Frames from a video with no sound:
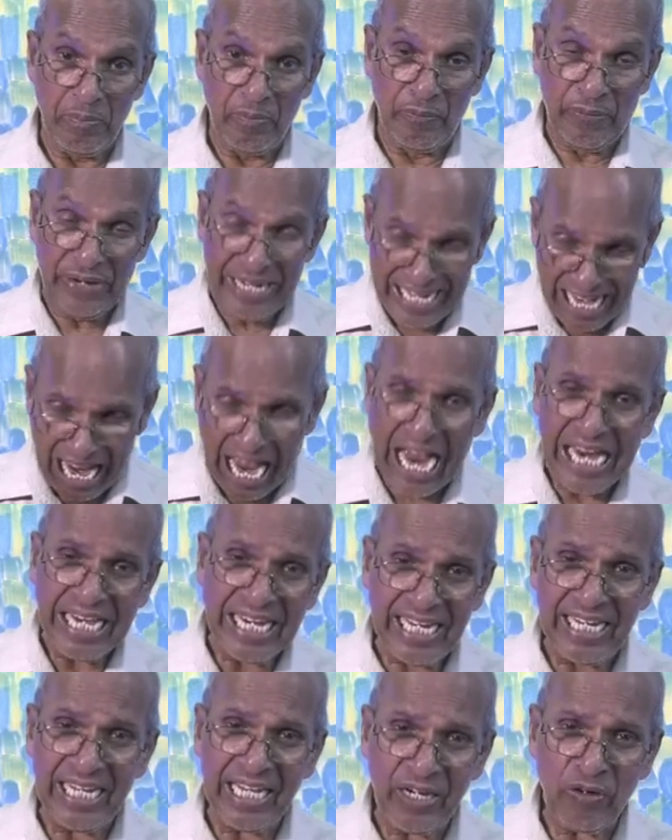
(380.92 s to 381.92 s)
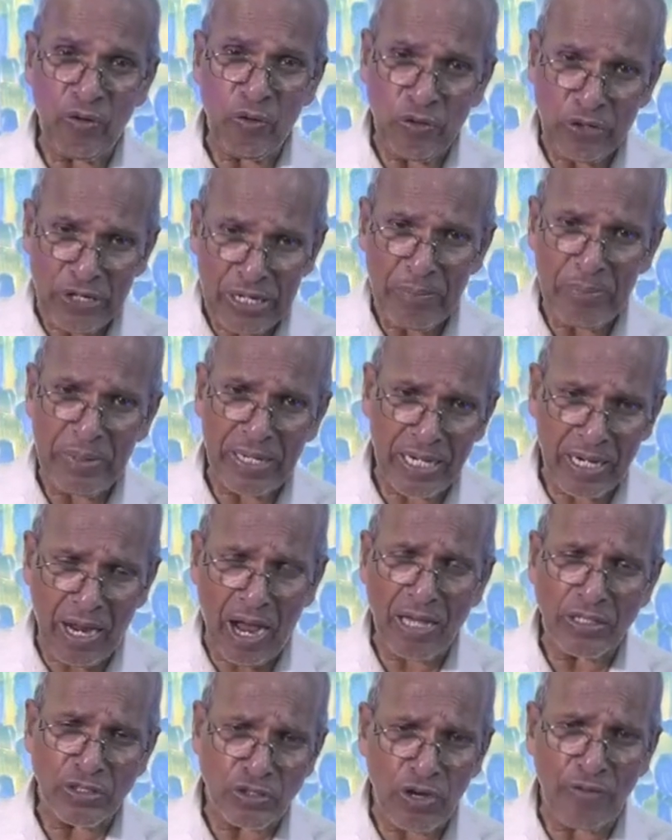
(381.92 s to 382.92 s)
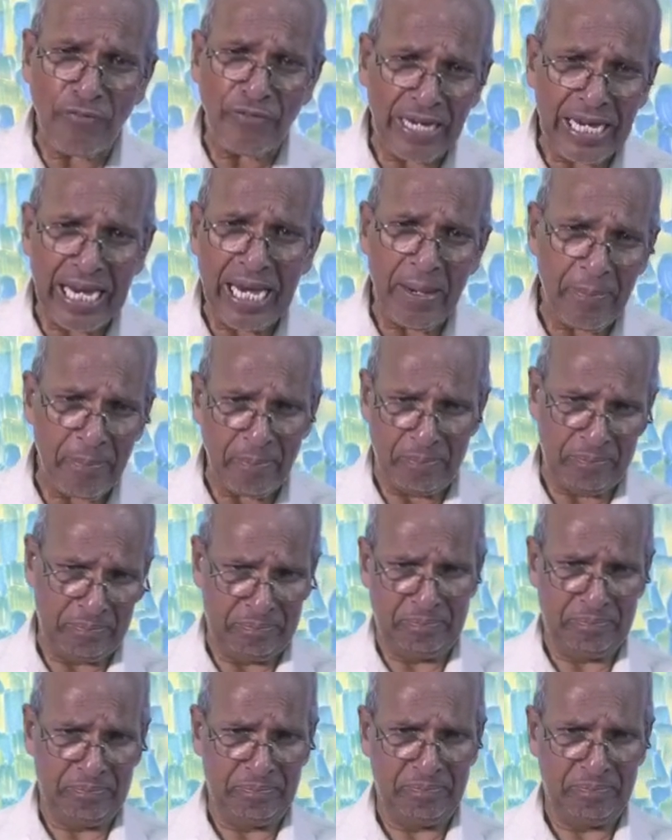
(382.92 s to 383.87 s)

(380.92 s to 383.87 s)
We are here only because of Him.